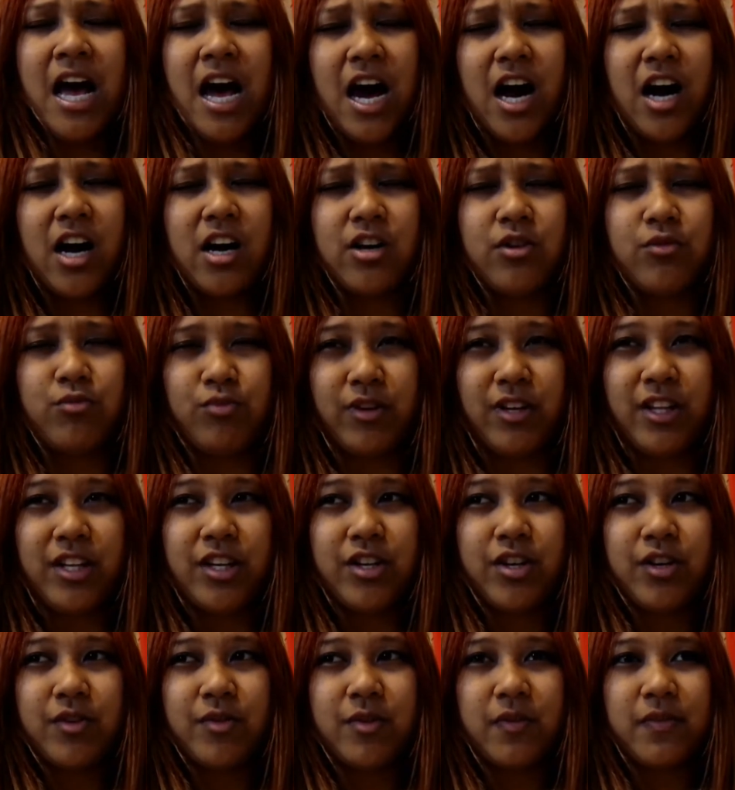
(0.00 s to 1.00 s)
I heard really
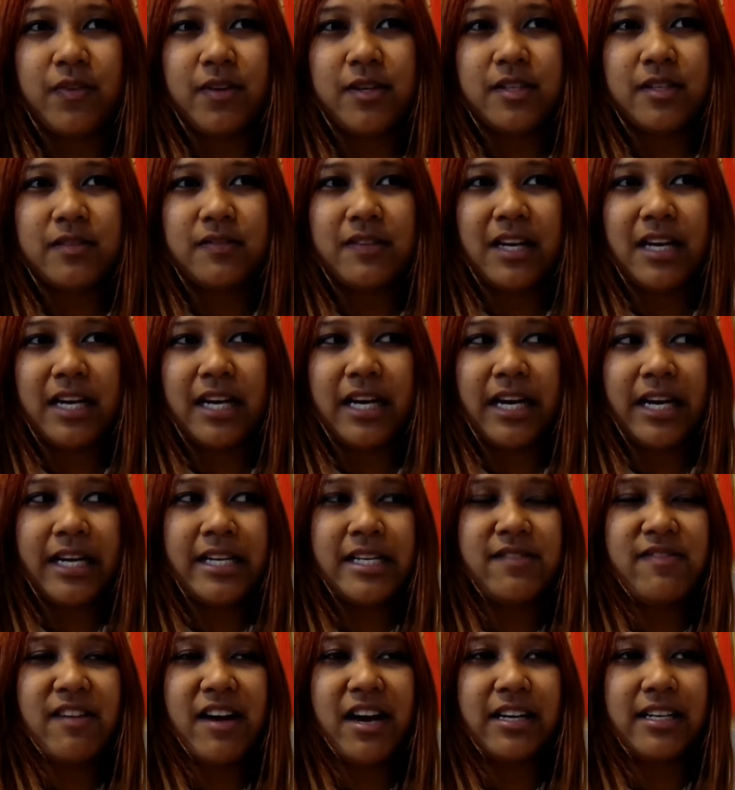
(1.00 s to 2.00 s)
good reviews about it. In
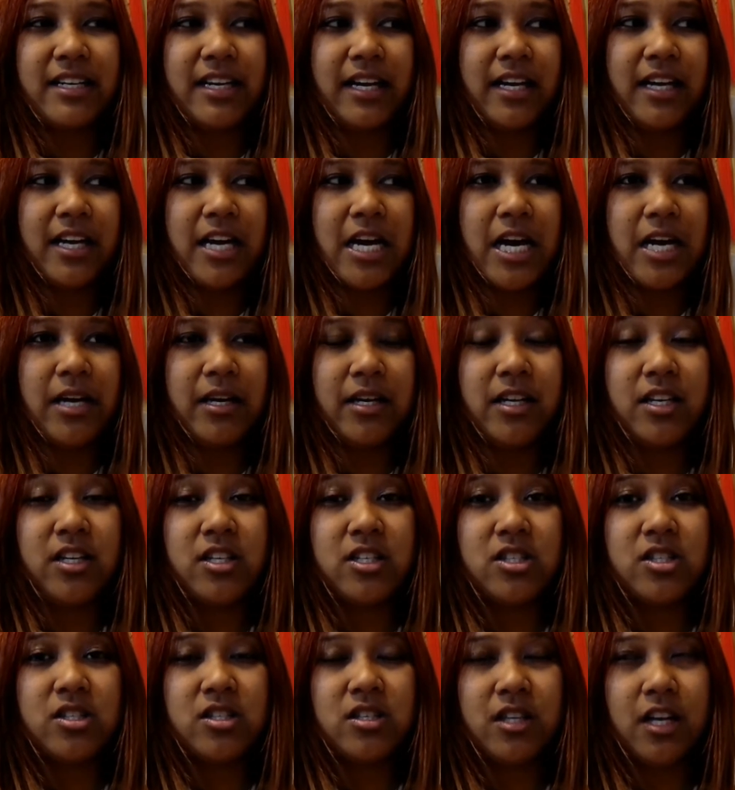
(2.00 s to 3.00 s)
fact, like, I
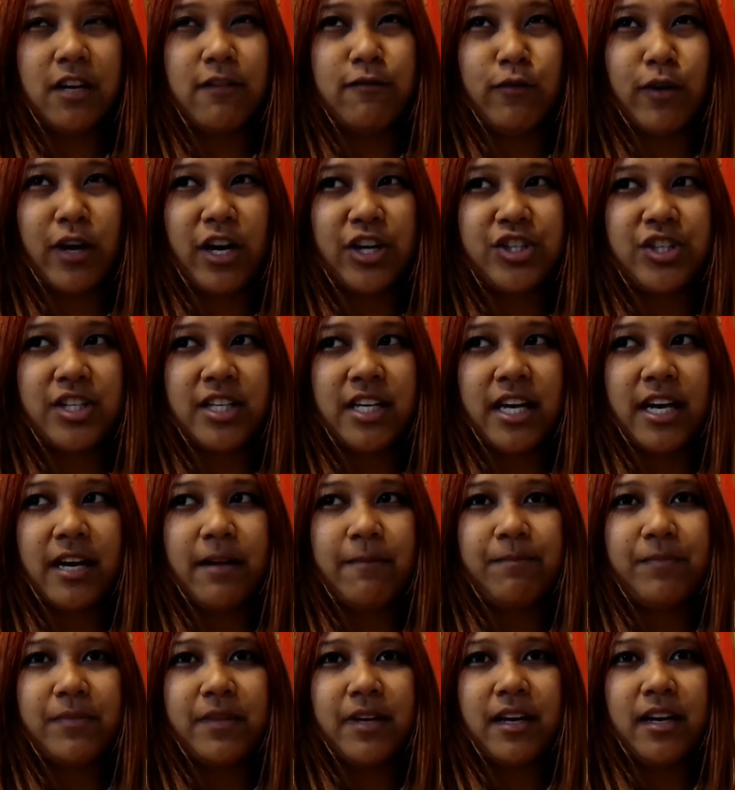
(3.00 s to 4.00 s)
just love watching
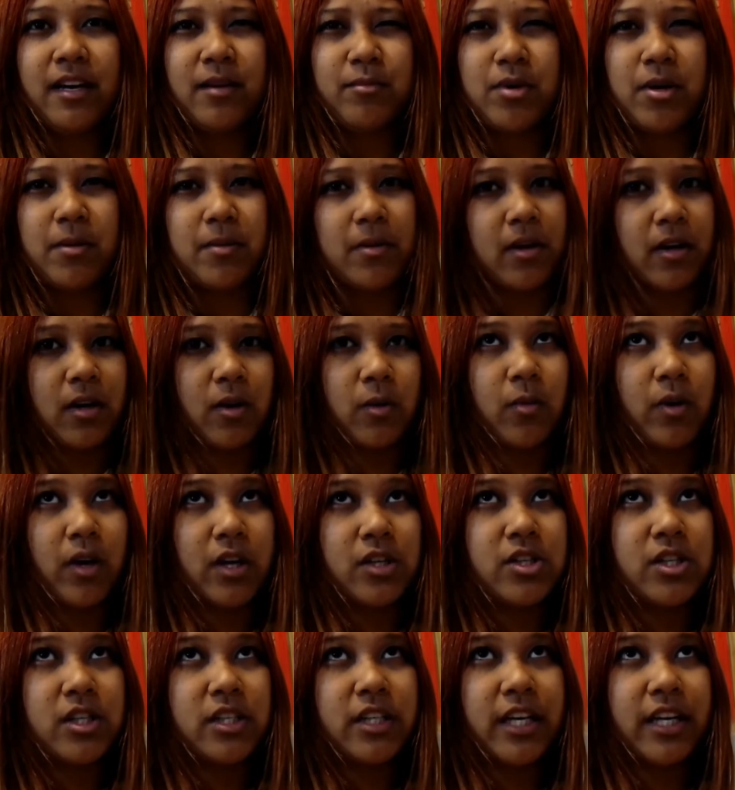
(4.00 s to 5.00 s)
it. Probably gonna
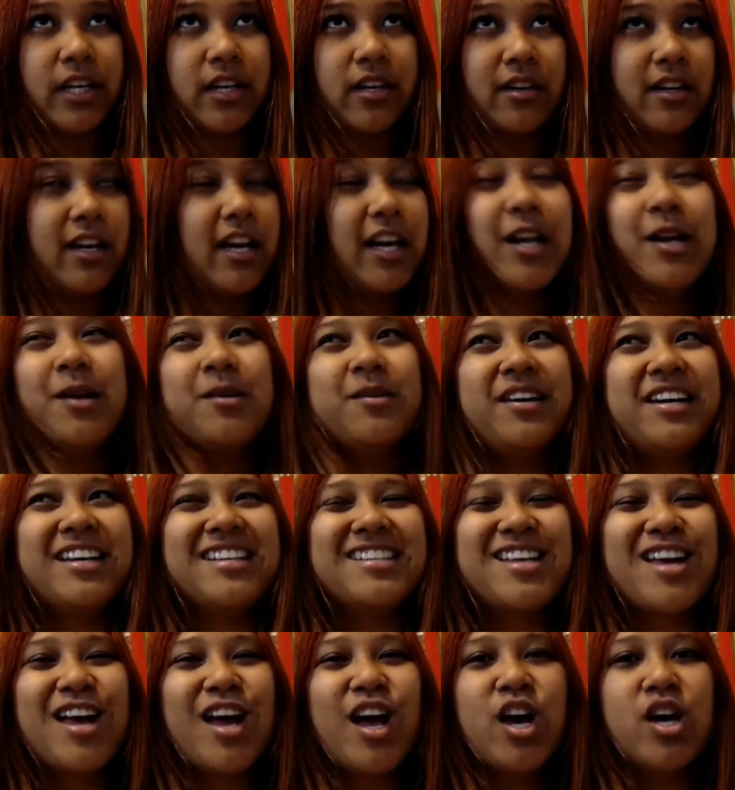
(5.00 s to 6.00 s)
watch it later. Anyways,
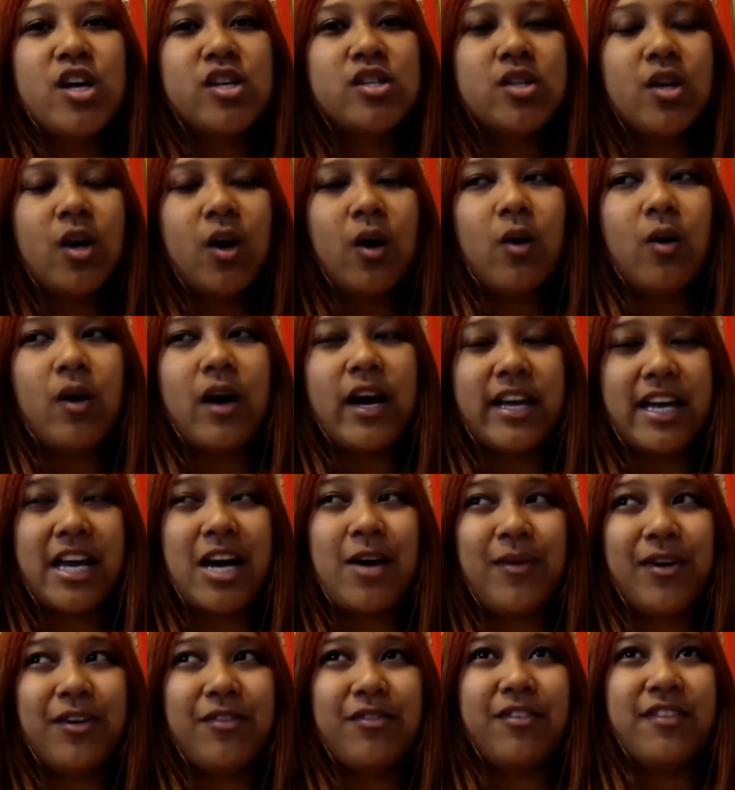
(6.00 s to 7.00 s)
so I
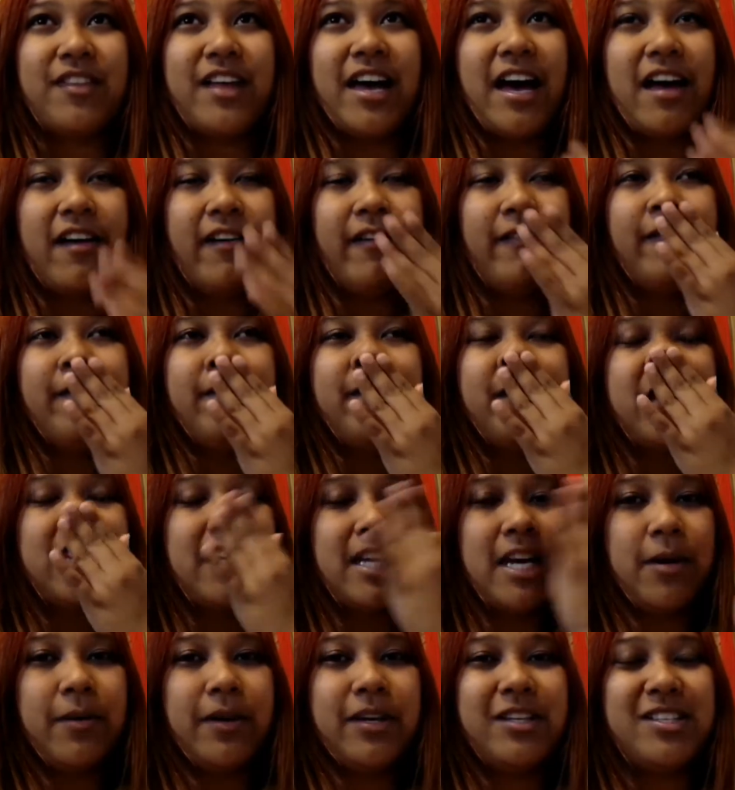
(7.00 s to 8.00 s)
can't wait for that, and
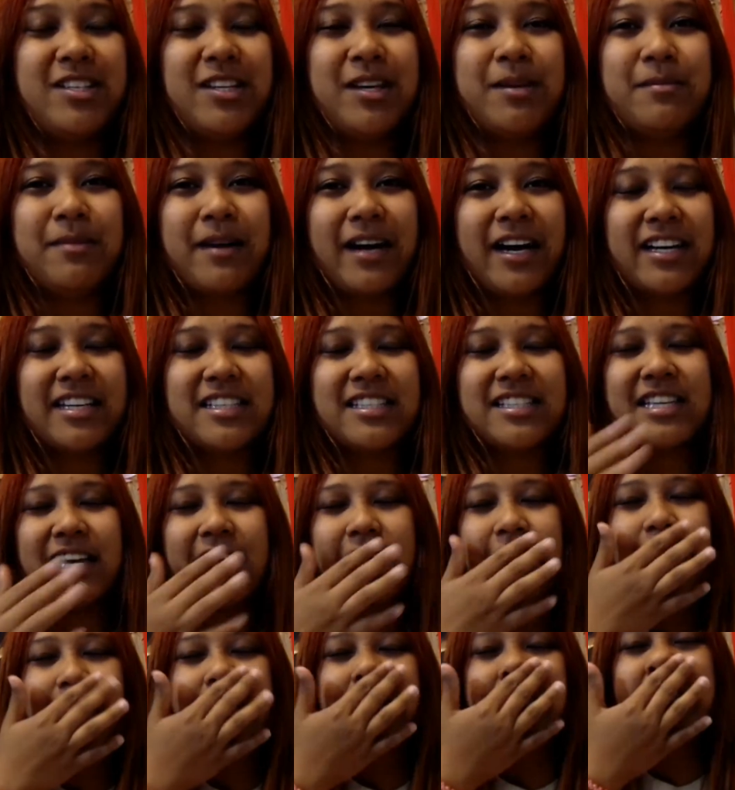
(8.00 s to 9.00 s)
can't wait to unbox,
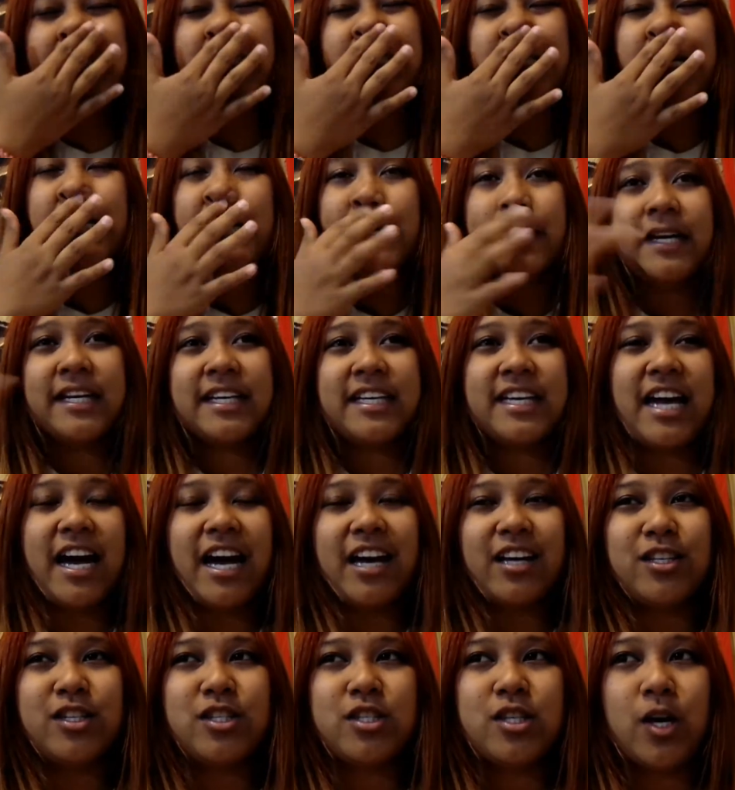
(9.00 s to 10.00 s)
and
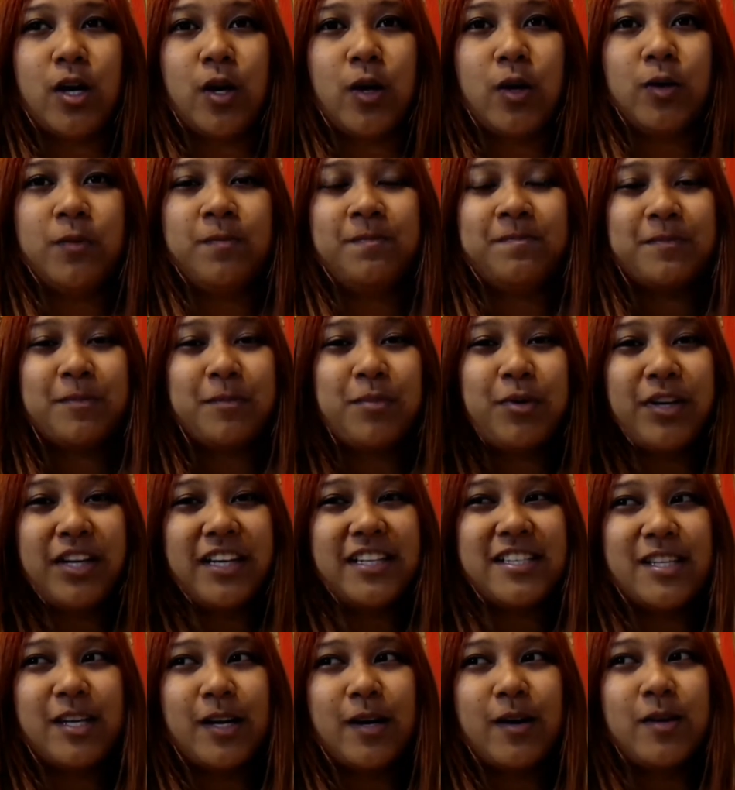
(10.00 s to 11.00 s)
yeah, so pretty
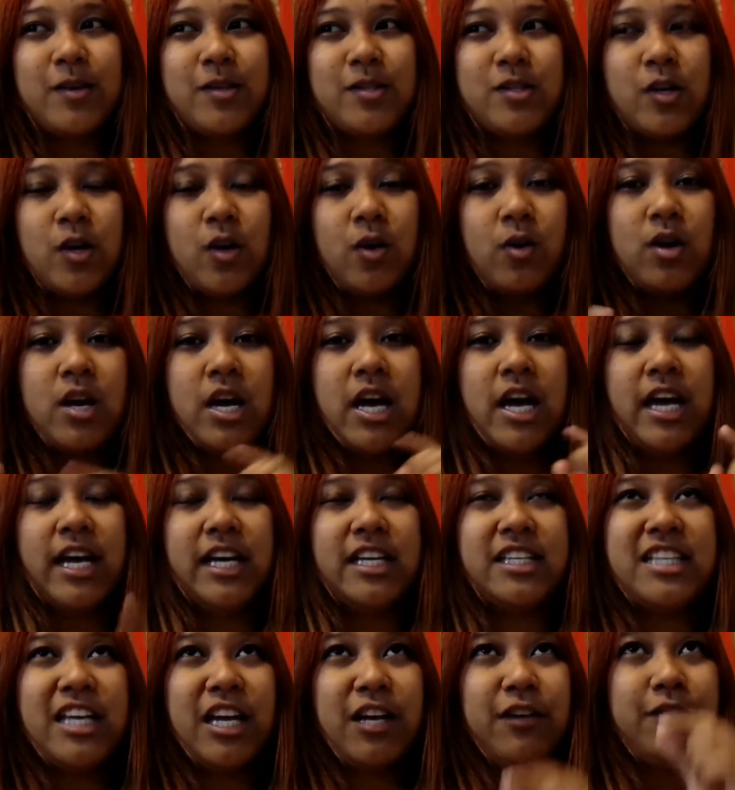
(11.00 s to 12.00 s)
stoked, so
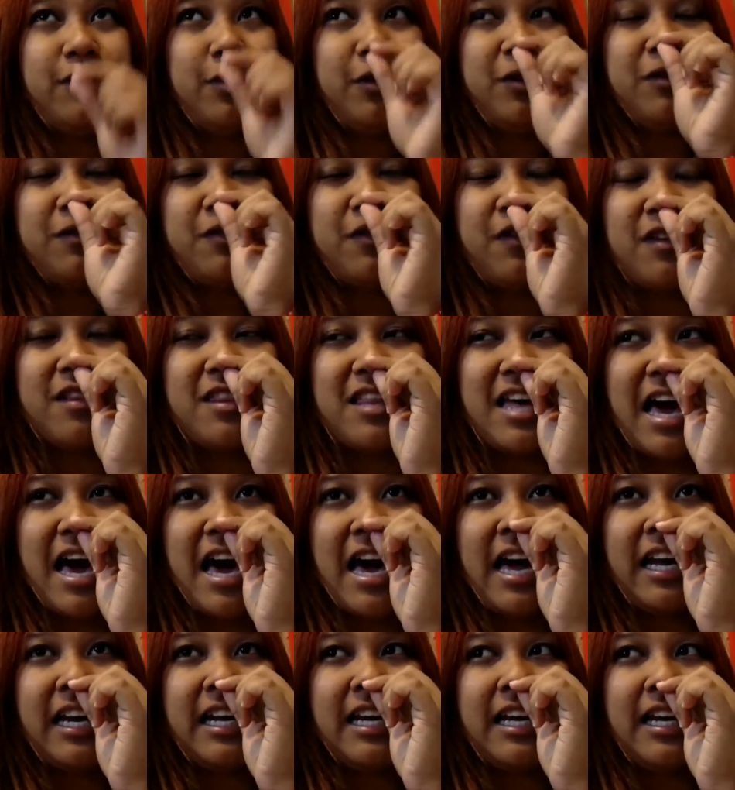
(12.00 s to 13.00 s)
stay tuned for
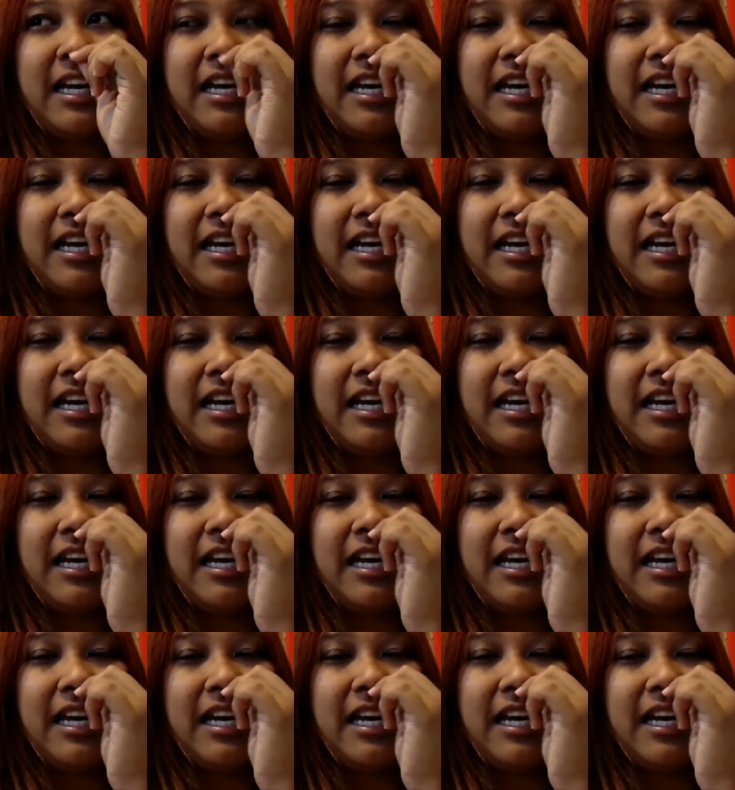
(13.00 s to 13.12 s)
that.